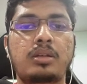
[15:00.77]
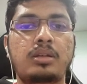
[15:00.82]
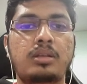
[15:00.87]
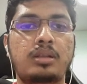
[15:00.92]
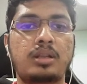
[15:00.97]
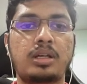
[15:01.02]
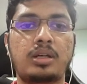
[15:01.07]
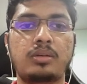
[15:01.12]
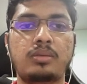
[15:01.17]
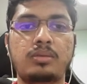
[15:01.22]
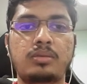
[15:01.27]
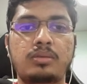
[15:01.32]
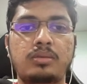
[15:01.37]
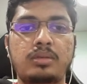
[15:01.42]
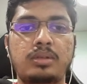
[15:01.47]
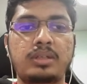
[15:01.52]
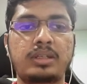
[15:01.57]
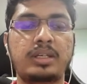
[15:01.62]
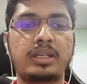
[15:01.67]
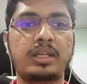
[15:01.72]
Now
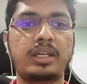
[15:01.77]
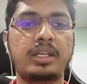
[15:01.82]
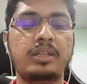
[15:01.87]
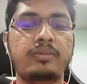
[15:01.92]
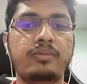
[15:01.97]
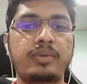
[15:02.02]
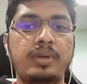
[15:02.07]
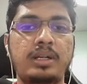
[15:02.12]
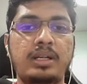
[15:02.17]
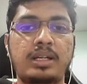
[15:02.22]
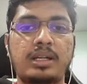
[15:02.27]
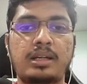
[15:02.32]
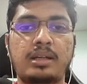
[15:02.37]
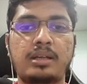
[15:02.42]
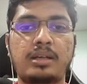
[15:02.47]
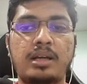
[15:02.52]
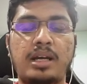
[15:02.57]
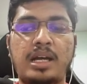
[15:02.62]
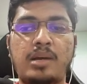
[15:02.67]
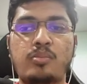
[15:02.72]
in filter,
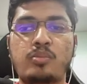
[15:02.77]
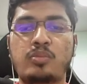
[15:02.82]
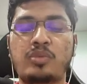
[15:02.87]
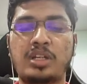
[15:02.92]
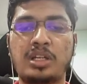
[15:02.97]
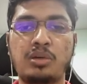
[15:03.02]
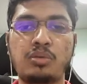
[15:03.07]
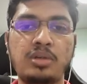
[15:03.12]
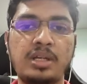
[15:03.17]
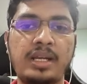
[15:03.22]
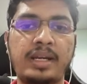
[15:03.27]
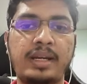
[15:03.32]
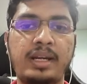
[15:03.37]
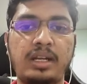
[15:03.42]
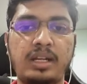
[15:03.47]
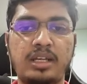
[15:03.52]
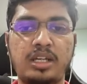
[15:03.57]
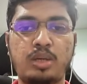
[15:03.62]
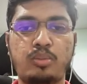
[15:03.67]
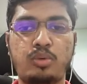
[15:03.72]
I'm now
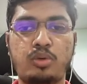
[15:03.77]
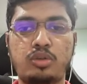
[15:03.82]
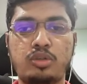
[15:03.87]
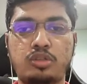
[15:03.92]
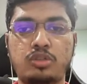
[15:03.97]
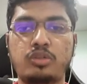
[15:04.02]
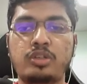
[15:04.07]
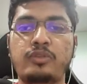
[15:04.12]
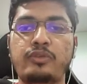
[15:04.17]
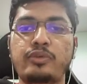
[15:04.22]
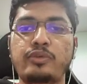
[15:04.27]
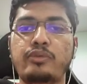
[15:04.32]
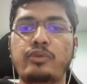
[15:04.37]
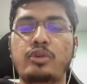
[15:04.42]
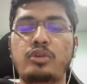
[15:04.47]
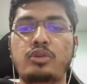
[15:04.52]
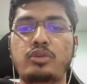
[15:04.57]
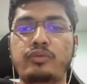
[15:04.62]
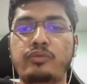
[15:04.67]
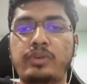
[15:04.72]
targeting about, so if you
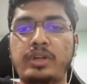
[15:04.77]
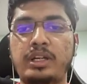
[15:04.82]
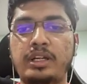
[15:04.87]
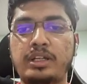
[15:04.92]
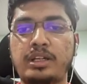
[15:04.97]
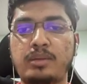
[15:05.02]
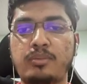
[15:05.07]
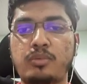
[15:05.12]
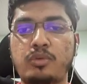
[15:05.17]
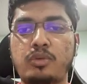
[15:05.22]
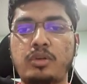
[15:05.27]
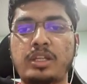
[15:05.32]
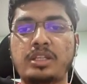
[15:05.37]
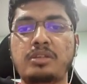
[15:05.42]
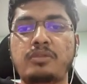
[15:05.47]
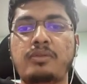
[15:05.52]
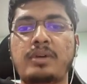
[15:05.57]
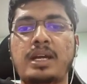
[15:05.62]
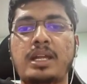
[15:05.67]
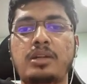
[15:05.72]
want to filter about
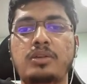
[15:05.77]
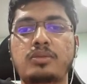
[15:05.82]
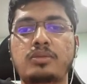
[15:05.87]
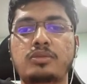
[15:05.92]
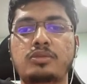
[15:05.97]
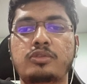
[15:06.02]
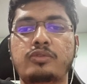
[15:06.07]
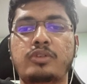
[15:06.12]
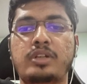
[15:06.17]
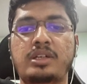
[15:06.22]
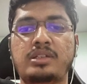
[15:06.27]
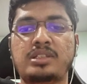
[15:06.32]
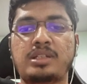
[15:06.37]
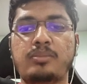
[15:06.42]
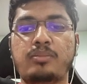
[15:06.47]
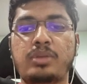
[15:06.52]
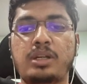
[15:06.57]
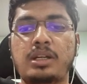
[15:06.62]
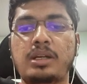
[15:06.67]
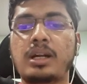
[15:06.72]
any value, so for
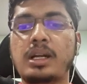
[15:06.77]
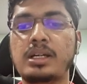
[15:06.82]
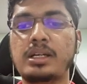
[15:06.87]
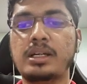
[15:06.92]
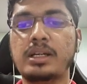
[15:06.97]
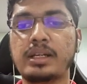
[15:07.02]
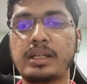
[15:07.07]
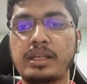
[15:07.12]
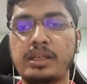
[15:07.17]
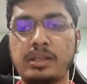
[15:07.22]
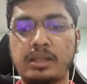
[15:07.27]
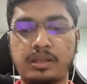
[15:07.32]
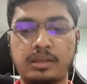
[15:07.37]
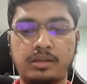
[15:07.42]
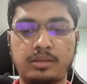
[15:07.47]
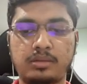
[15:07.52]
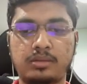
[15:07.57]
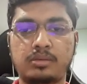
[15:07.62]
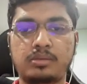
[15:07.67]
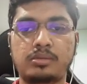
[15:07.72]
example country,
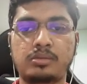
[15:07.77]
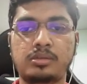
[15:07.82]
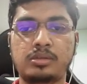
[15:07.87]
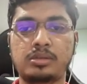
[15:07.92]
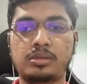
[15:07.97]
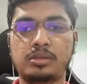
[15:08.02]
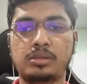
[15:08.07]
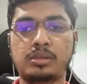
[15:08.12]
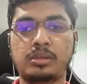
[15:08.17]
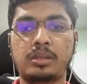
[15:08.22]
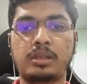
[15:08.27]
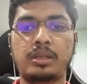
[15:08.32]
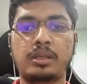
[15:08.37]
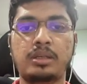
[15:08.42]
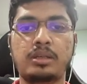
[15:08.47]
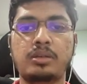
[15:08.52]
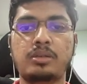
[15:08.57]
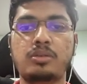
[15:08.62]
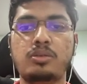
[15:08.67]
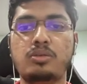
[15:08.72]

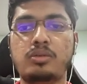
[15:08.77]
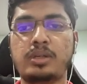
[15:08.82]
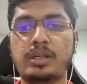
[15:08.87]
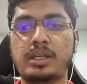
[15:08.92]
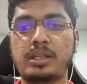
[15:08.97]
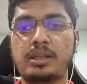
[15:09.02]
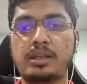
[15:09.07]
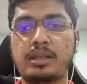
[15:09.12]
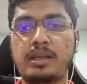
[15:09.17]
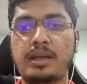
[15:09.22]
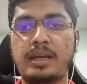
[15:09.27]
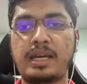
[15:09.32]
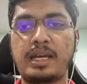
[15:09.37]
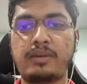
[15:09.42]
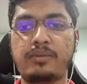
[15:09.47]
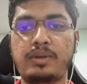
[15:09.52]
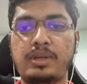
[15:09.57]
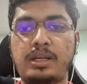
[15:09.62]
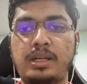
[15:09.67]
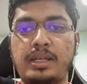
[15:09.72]
you can
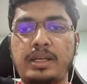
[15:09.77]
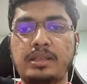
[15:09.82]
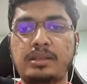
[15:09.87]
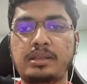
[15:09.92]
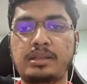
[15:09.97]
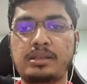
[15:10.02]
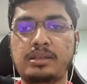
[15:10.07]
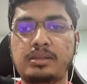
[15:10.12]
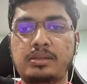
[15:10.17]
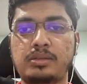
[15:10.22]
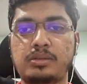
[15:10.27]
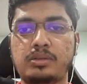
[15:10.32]
have it like this.